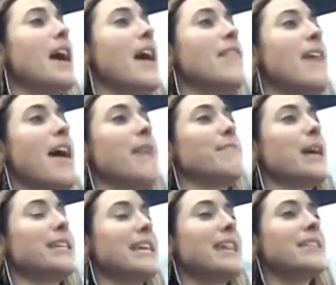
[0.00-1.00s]
And then
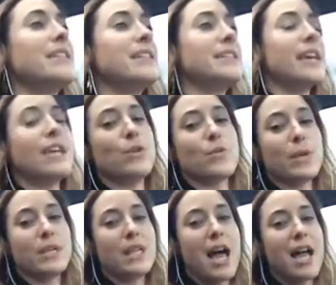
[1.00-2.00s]
by the end of the day, you
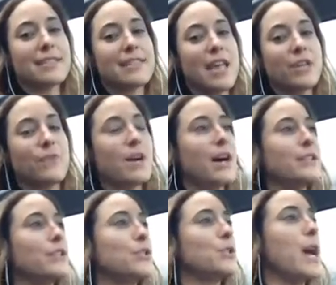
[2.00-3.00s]
realize that you've
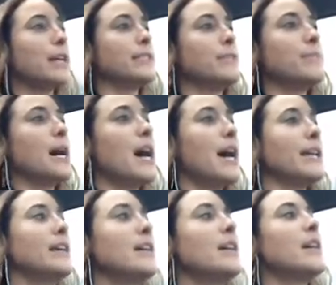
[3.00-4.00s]
gotten distracted
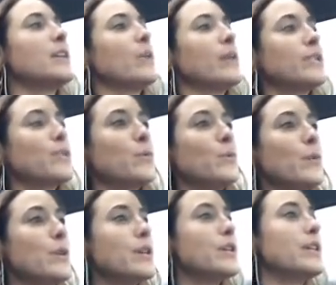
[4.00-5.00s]
by going to
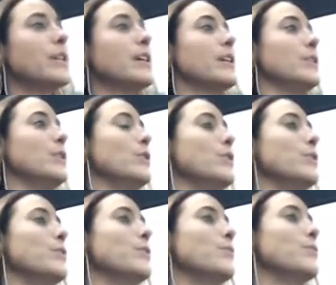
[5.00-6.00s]
work,
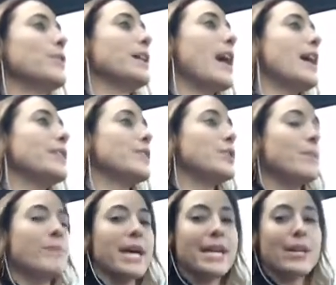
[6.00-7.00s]
you forgot your
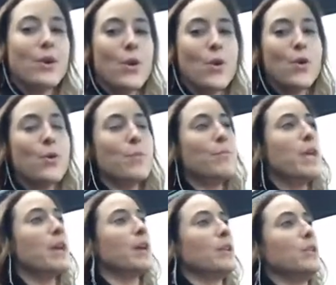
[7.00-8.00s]
gym bag at home,
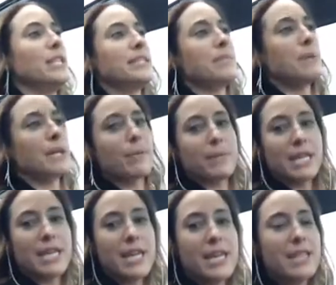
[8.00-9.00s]
you need to pick up the
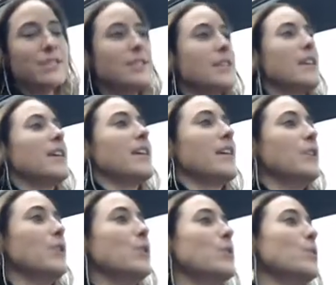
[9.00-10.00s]
kids,
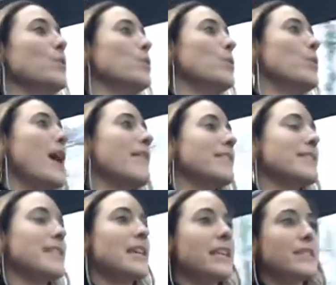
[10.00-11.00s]
you have to
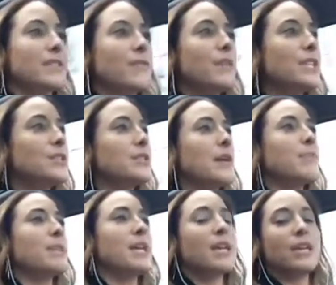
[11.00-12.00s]
stay late to finish
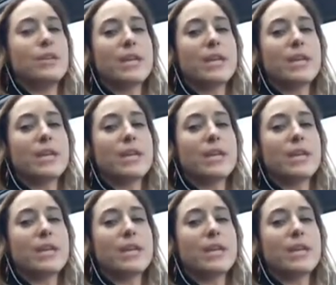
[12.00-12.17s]
something.